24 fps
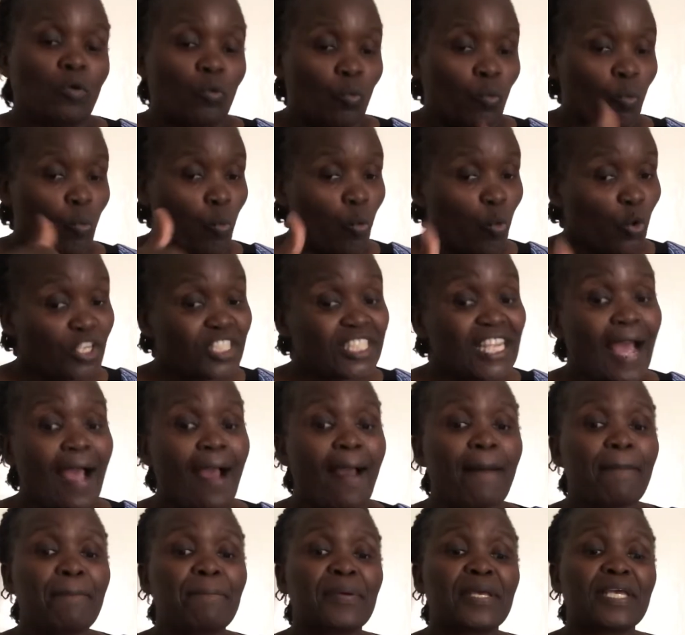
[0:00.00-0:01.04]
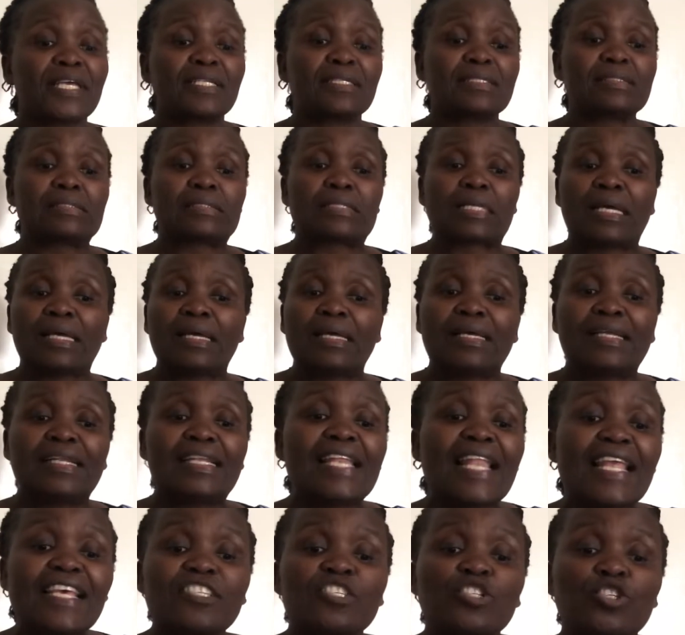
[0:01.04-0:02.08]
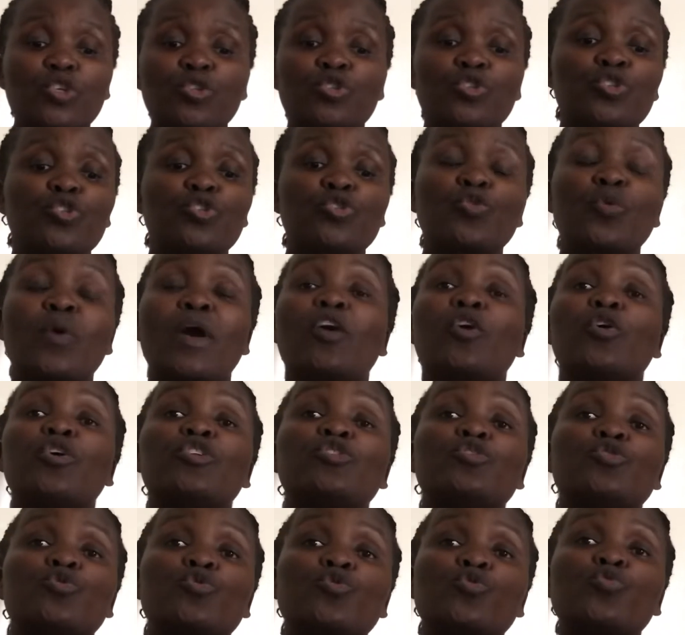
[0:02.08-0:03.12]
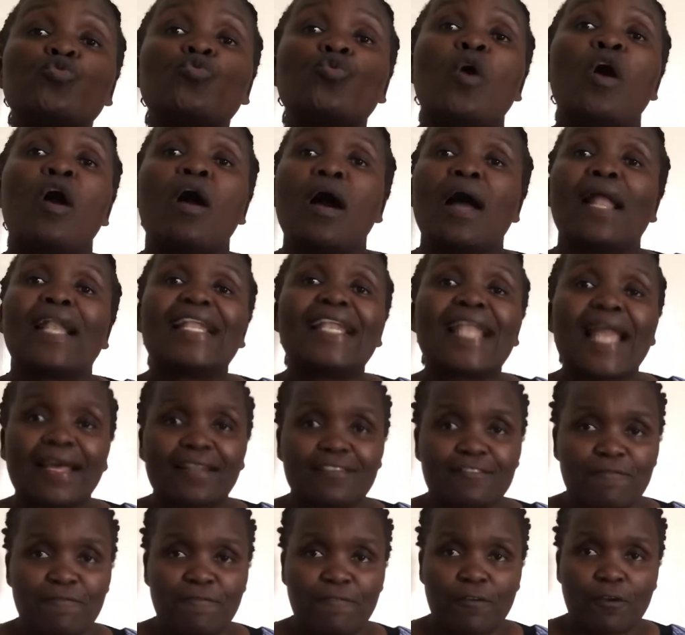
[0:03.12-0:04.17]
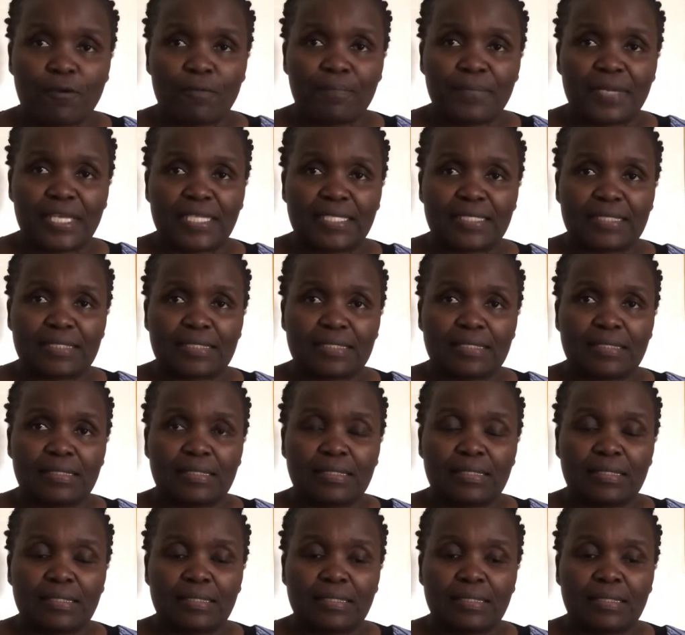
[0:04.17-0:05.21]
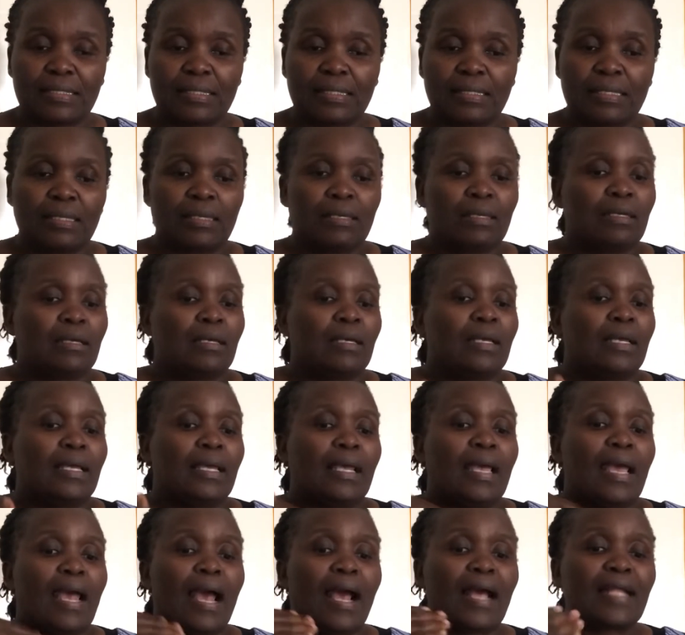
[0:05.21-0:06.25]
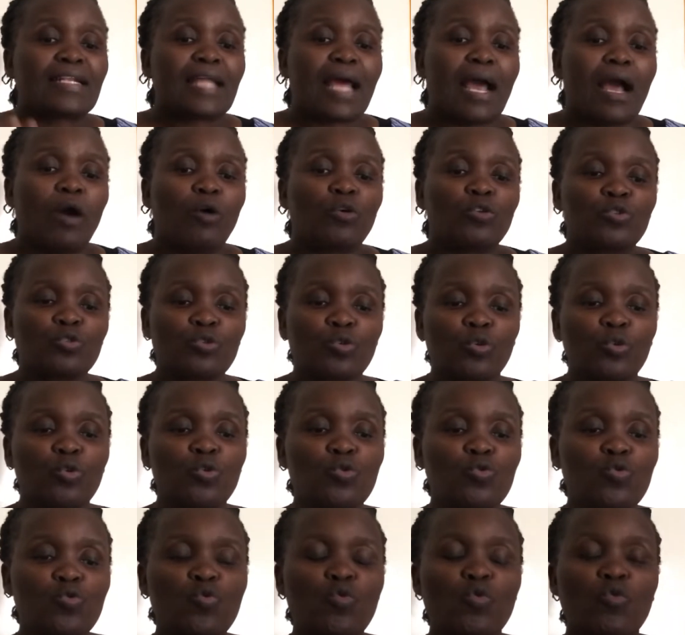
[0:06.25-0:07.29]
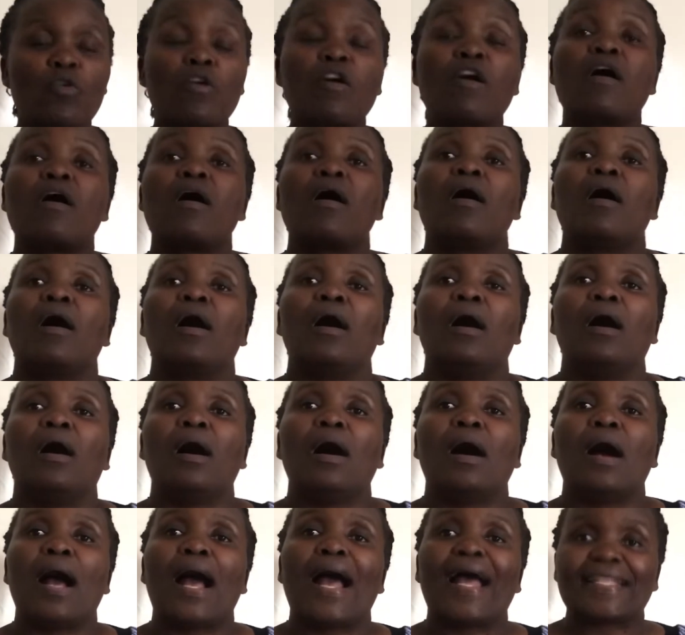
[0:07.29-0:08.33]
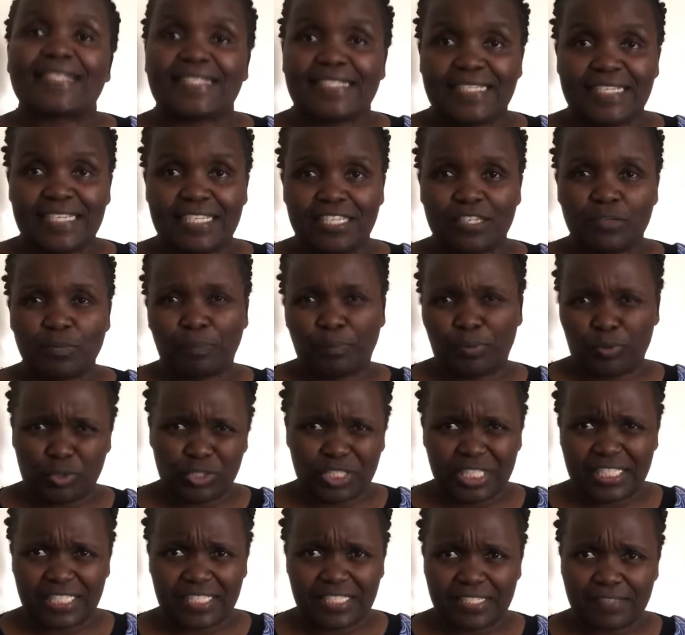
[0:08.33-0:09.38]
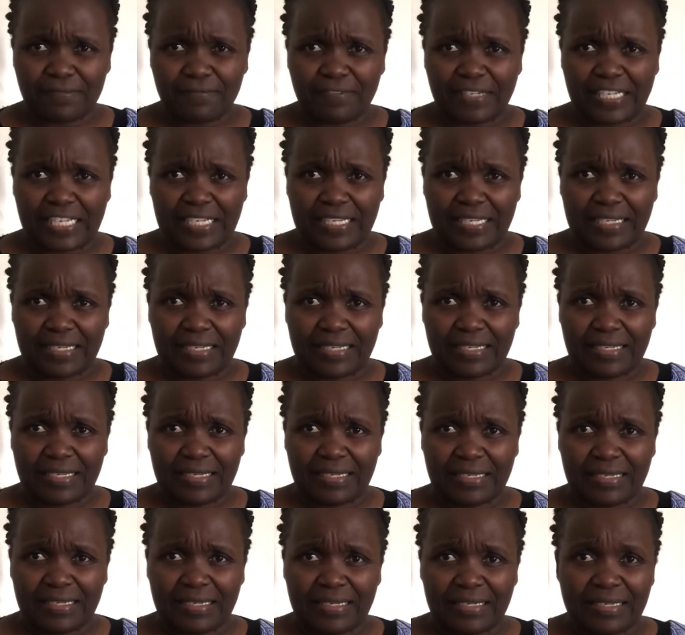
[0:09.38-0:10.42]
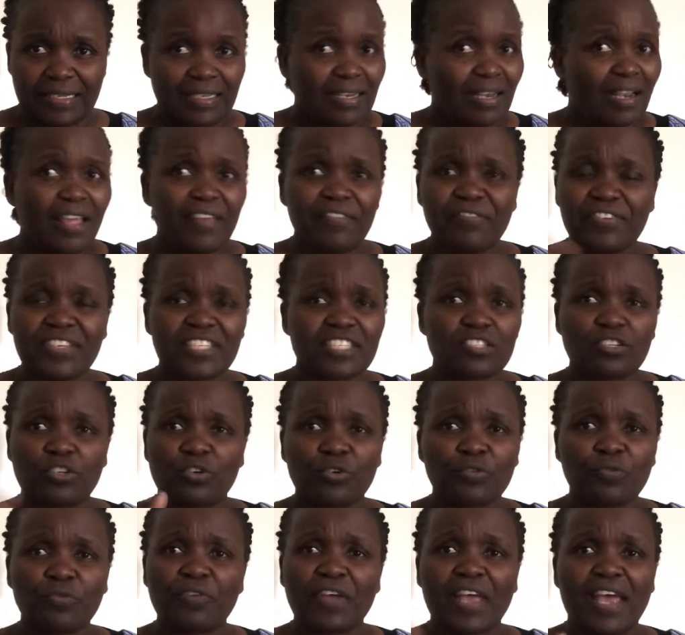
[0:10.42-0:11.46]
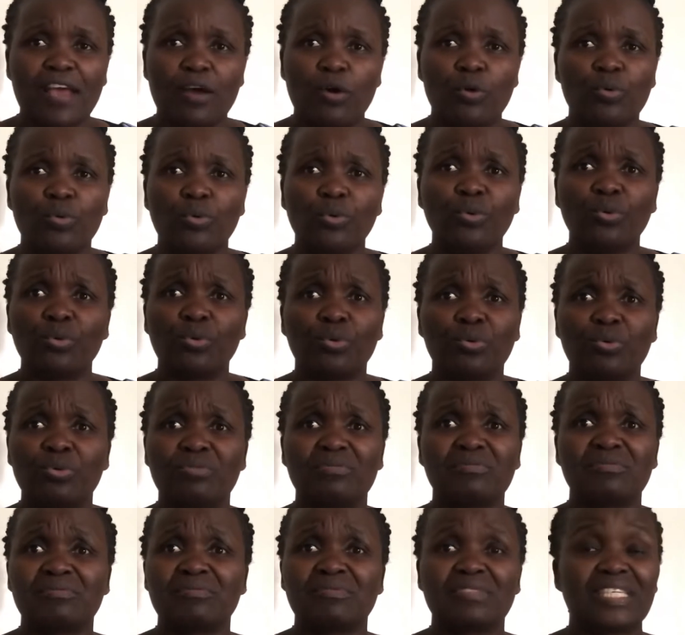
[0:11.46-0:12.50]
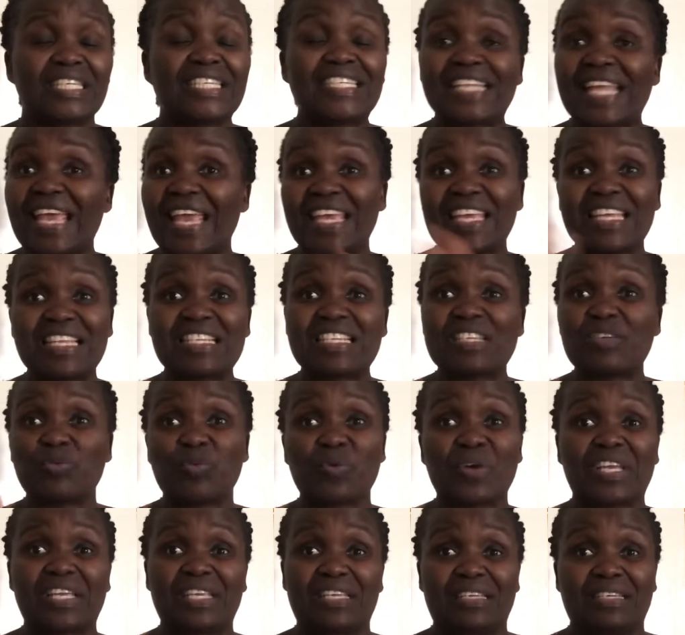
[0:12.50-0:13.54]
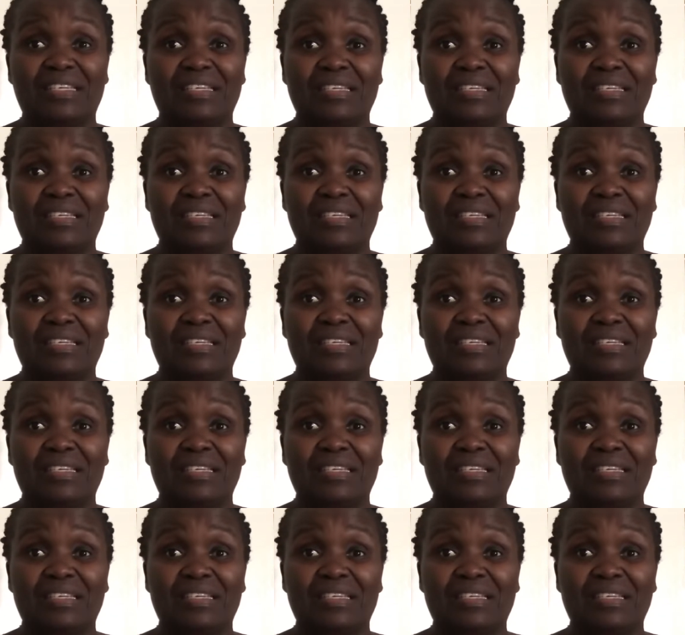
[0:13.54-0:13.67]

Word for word: What happened? Lessons you are going to learn from it and how to look at it positively. Life is not fair oh, in any way,